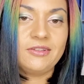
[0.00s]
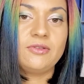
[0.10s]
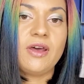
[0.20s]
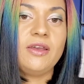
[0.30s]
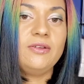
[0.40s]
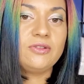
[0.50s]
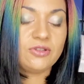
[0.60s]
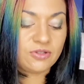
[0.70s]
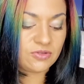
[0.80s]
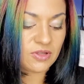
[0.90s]
So I usually
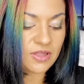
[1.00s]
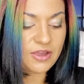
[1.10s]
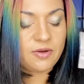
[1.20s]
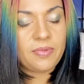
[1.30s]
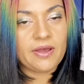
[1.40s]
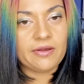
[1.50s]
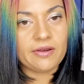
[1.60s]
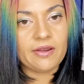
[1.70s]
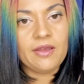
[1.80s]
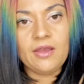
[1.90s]
use a lighter powder,